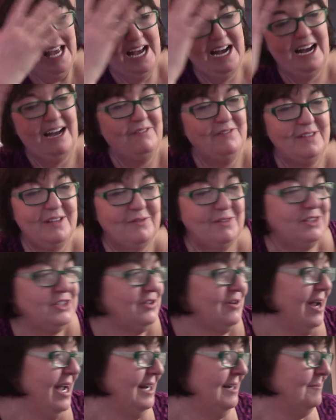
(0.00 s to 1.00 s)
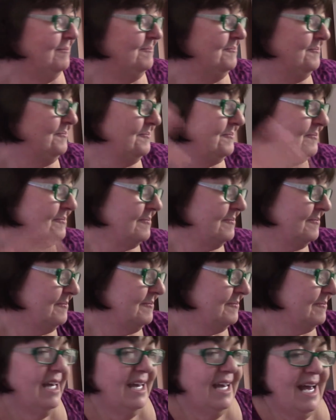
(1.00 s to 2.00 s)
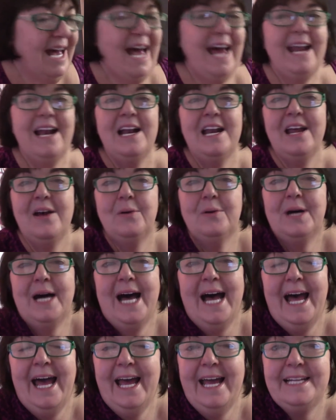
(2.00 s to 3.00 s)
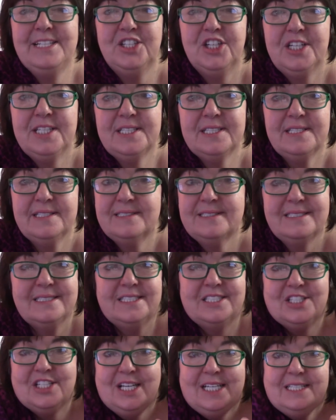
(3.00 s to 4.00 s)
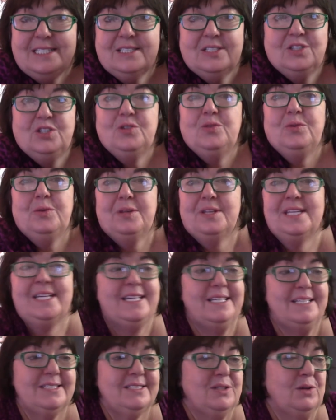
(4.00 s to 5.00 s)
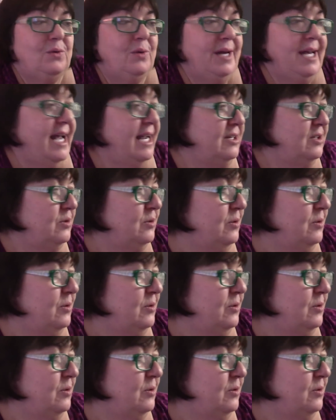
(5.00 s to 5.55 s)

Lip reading: I've never tried them. I don't know. I just do things the way I do